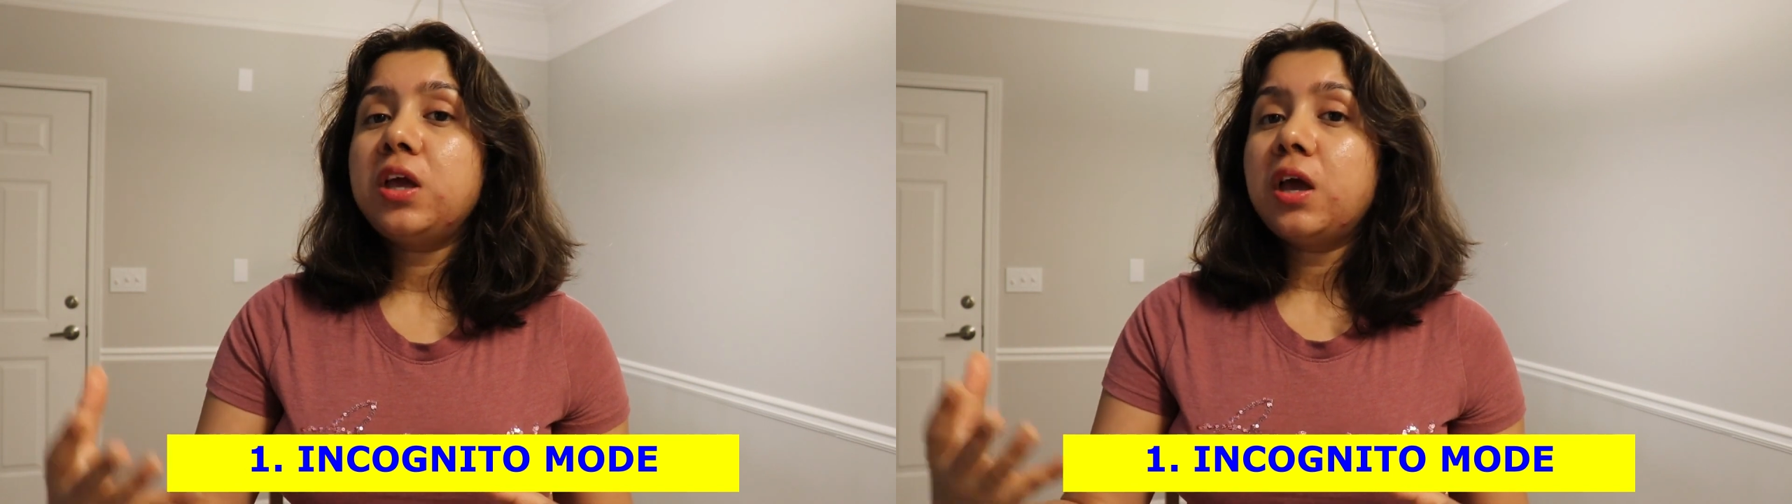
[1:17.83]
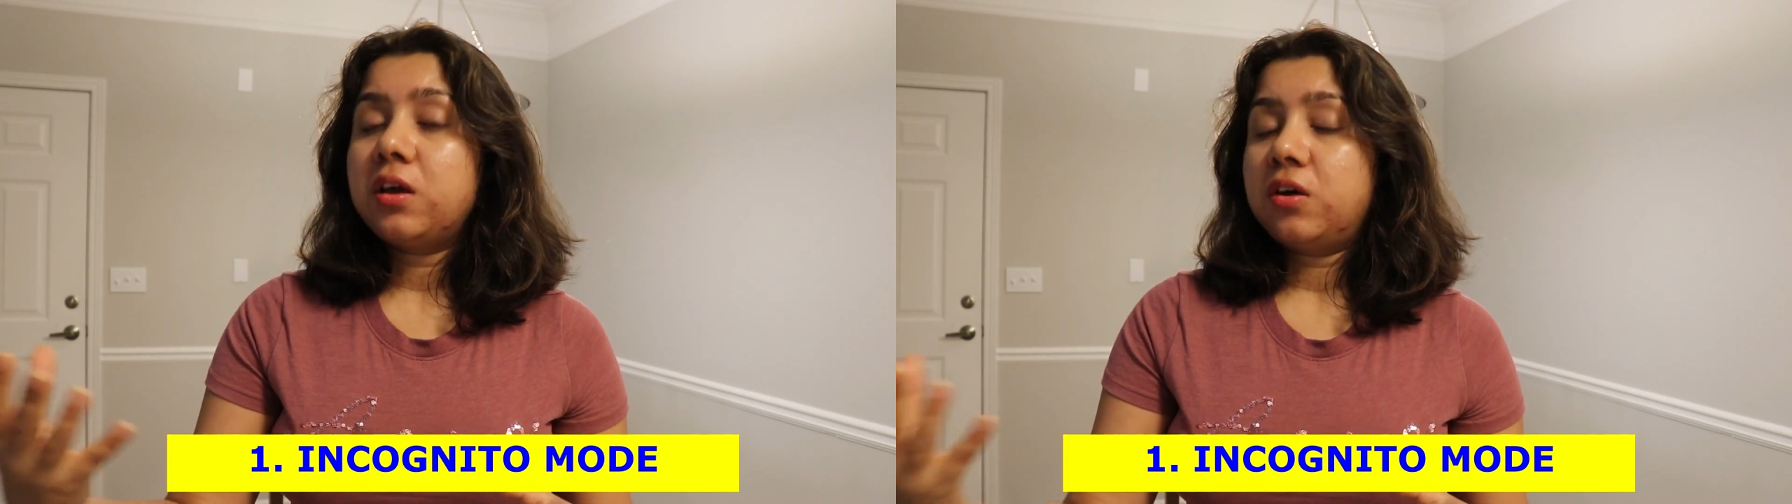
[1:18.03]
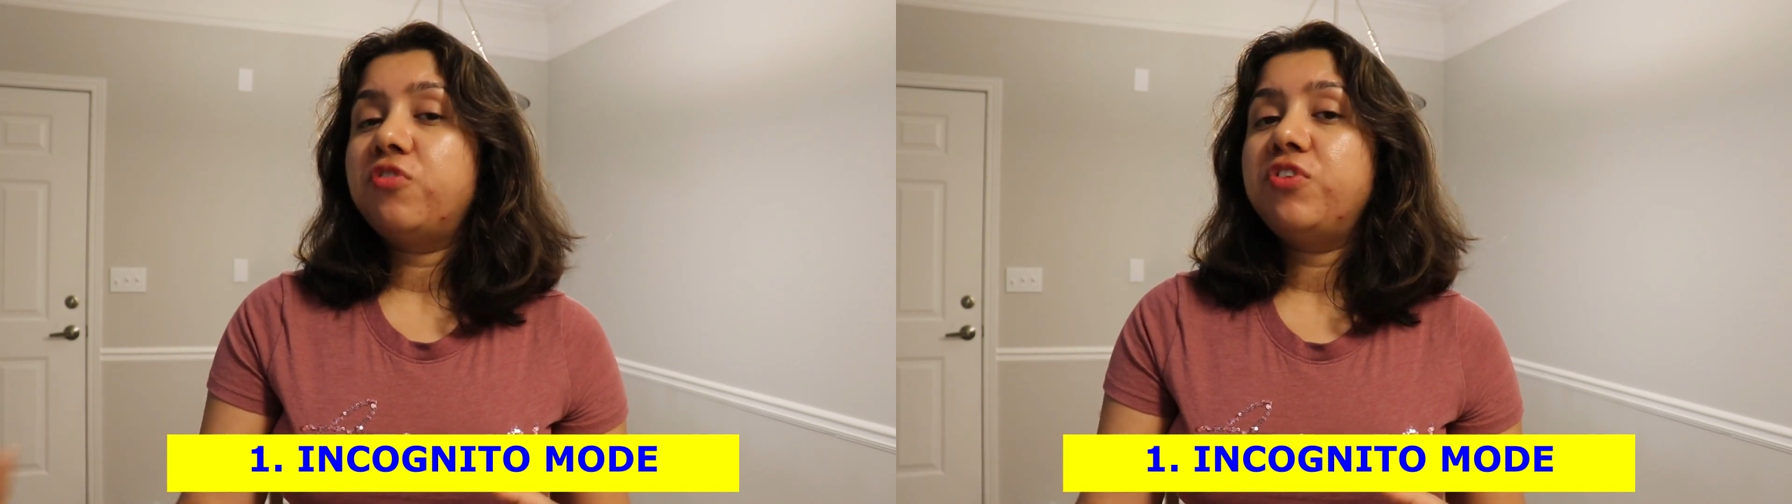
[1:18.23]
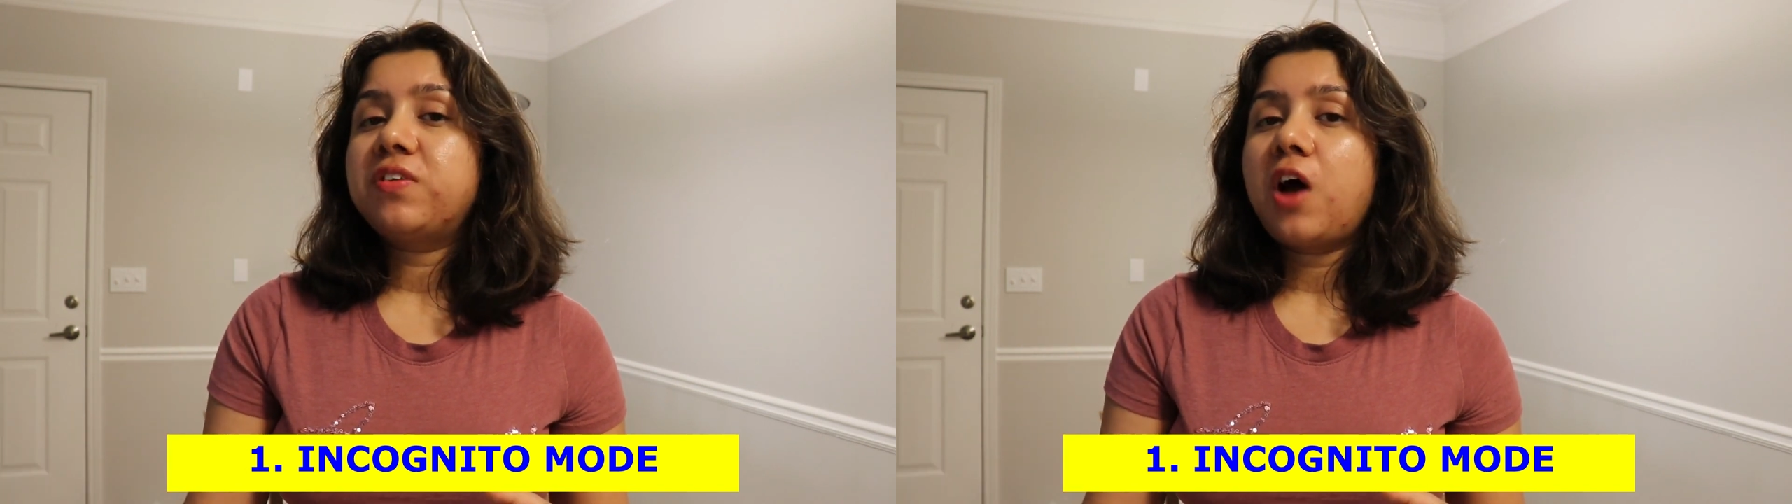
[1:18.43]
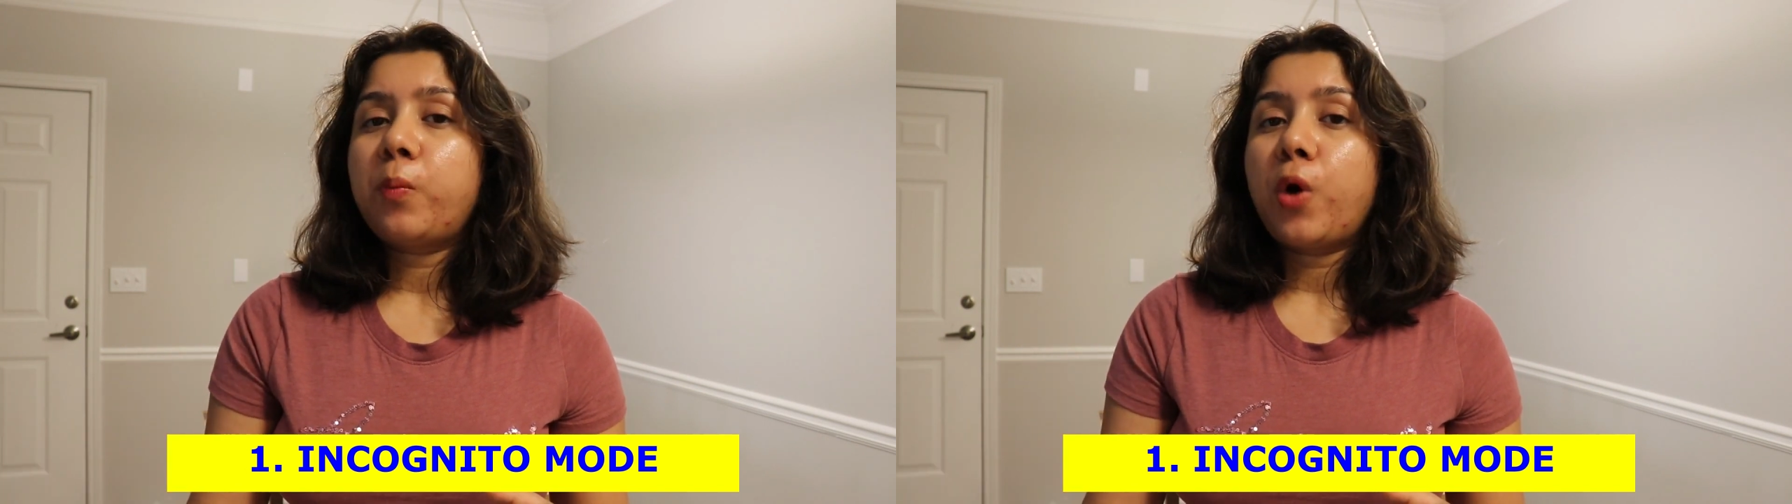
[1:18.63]
the
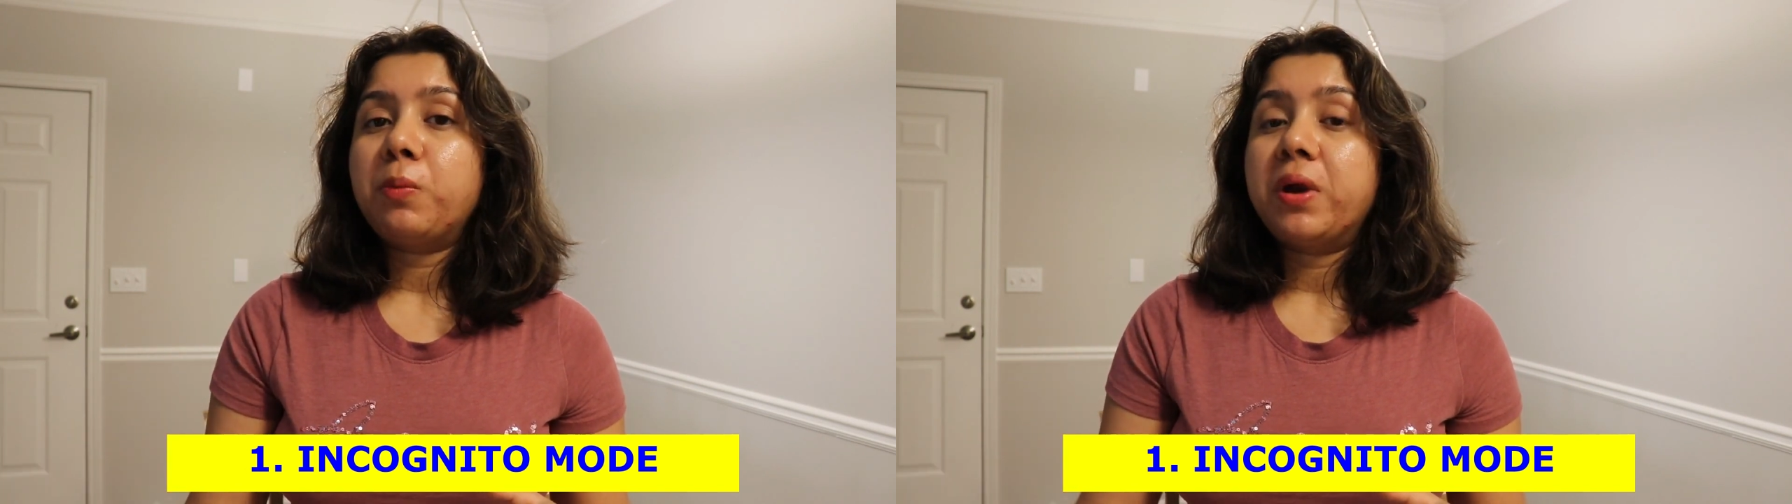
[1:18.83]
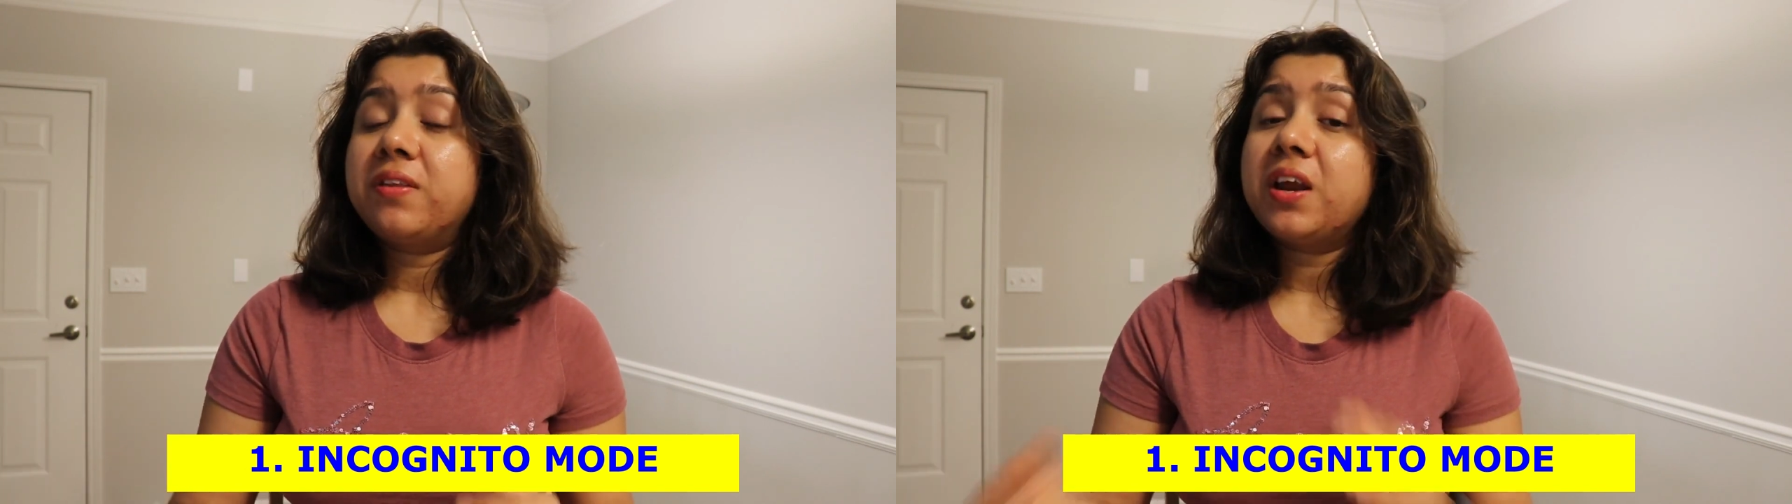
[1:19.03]
visa appointment.